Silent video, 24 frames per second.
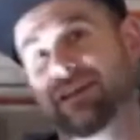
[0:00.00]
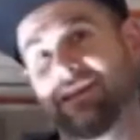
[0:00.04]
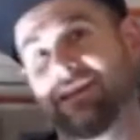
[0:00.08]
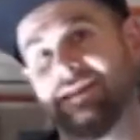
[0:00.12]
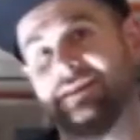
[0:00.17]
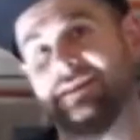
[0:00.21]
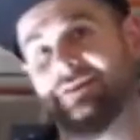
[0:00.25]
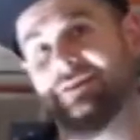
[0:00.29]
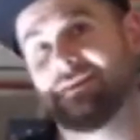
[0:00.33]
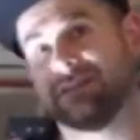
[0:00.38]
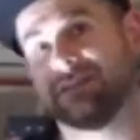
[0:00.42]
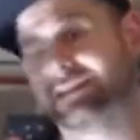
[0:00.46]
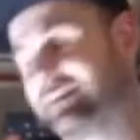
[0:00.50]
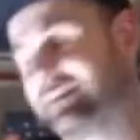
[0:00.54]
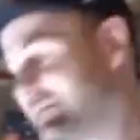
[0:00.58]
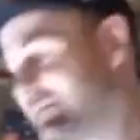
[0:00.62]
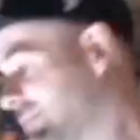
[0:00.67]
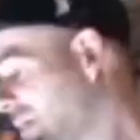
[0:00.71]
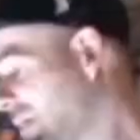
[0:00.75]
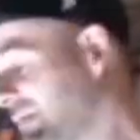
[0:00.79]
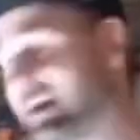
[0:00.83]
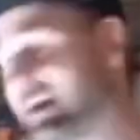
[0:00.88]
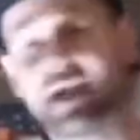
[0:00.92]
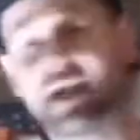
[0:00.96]
They're
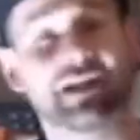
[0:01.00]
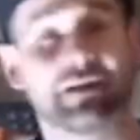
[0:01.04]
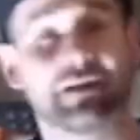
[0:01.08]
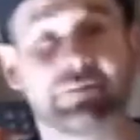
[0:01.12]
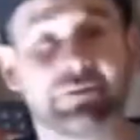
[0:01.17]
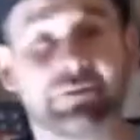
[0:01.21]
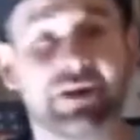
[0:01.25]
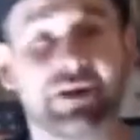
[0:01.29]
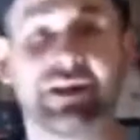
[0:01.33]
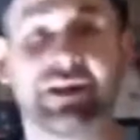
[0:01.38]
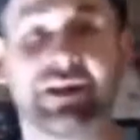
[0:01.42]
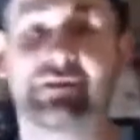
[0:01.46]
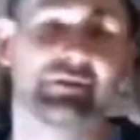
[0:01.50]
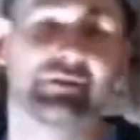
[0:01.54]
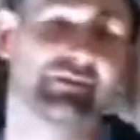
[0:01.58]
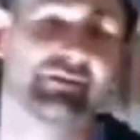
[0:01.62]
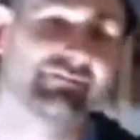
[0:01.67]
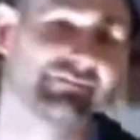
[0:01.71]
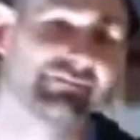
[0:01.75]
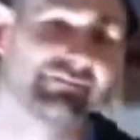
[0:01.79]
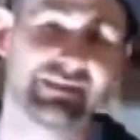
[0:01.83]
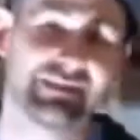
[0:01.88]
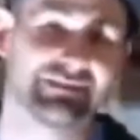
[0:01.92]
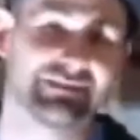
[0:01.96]
probably not going to break,
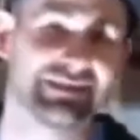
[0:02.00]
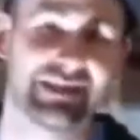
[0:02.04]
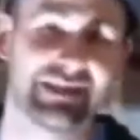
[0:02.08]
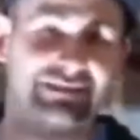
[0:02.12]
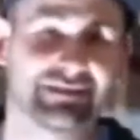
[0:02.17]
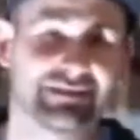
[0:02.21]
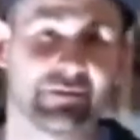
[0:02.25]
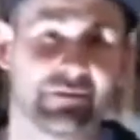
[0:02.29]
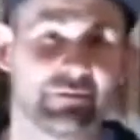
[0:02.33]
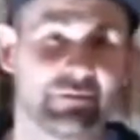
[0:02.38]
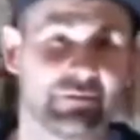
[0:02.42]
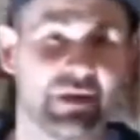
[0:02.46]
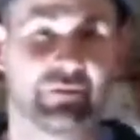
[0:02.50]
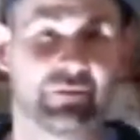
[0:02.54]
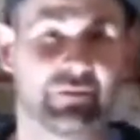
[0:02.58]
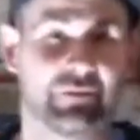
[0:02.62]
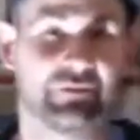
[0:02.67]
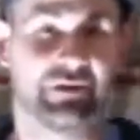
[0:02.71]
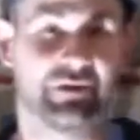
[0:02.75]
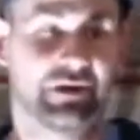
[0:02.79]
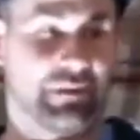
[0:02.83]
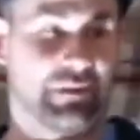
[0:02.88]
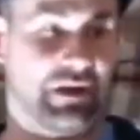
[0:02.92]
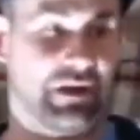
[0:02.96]
but it's not something I would
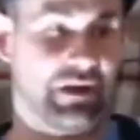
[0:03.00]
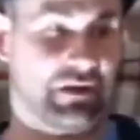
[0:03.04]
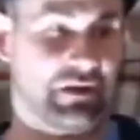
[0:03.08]
recommend.